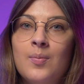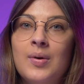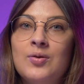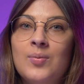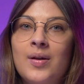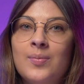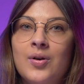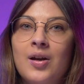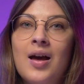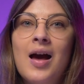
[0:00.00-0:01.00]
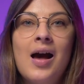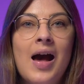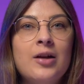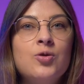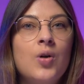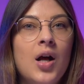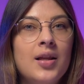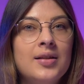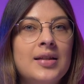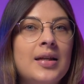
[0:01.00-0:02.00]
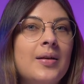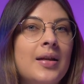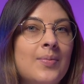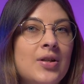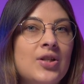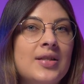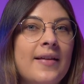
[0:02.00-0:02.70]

But remember, high quality images